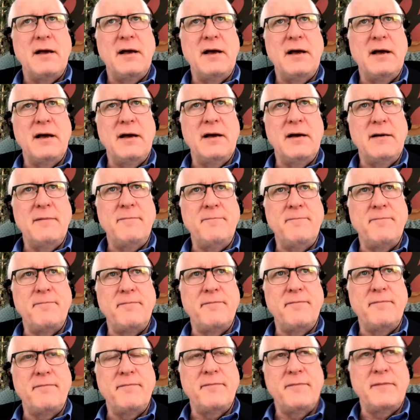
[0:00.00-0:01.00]
um,
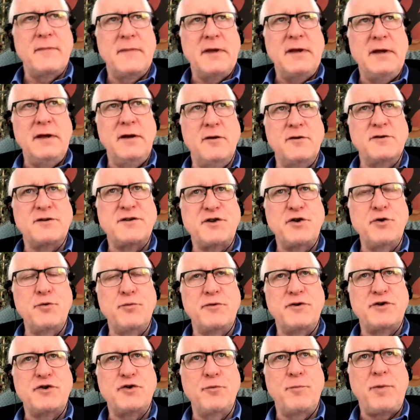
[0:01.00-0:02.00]
you know there's
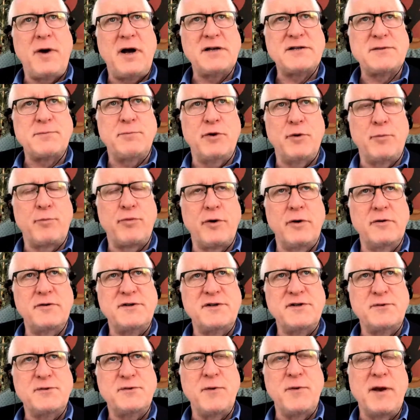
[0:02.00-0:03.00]
two two possible
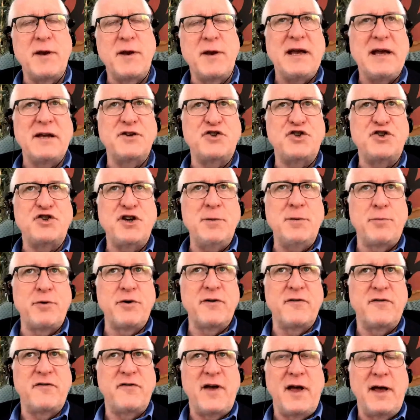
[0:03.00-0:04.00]
approaches we can make it
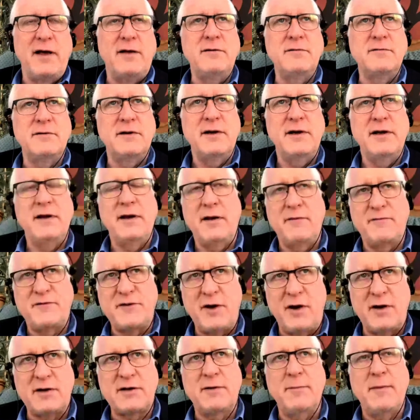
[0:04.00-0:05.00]
cheaper to fail and i've
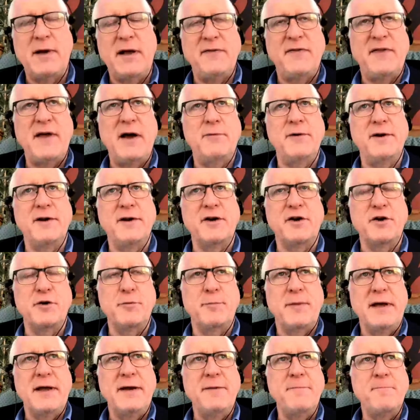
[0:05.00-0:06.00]
talked about that one a
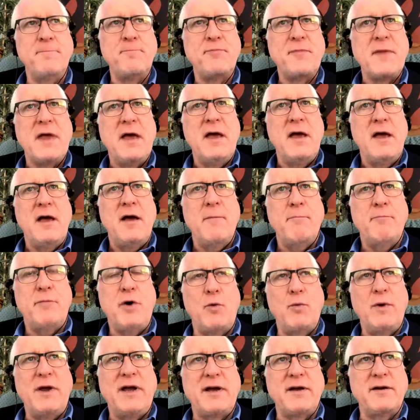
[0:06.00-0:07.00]
good bit
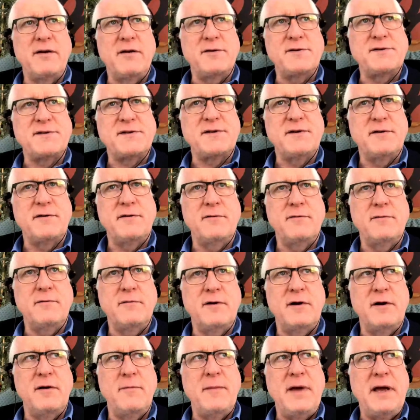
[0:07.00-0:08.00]
but we can
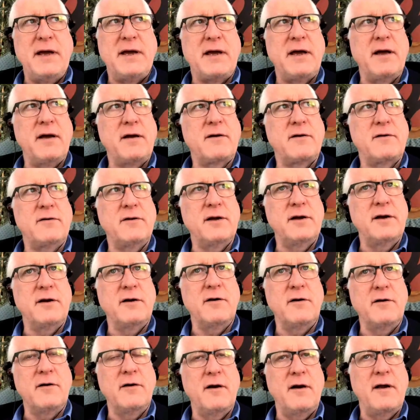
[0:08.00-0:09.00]
also make it
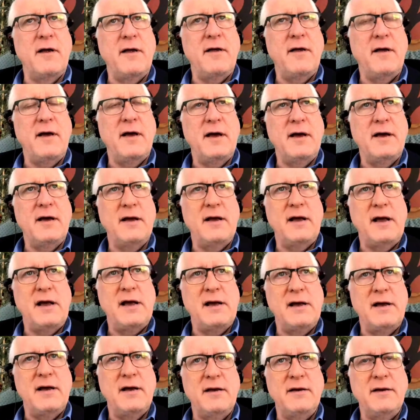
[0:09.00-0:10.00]
clear uh,
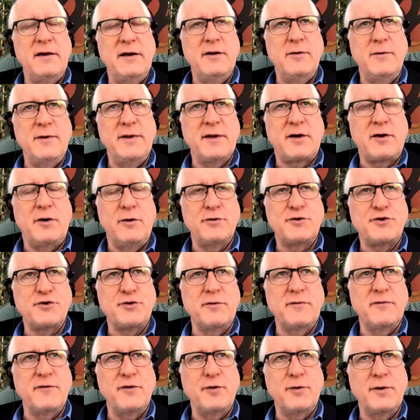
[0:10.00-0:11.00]
uh, you know in the culture
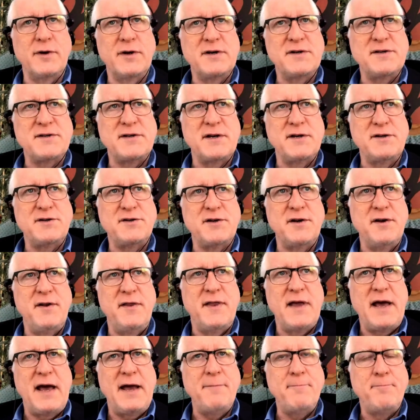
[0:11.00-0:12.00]
of an organization
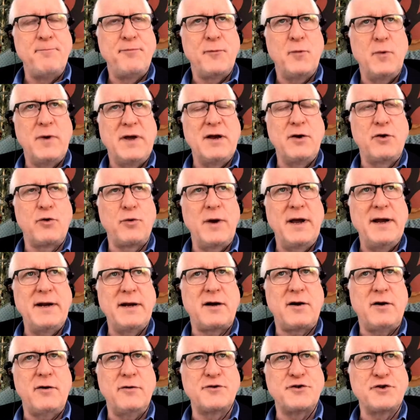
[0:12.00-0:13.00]
that we can create a
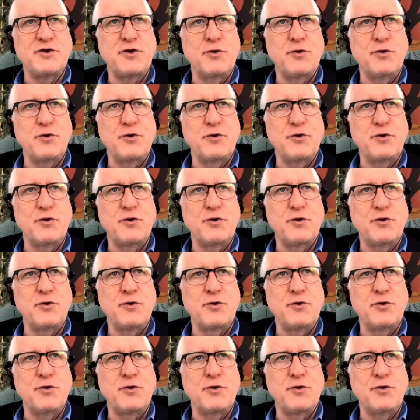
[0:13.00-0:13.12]
culture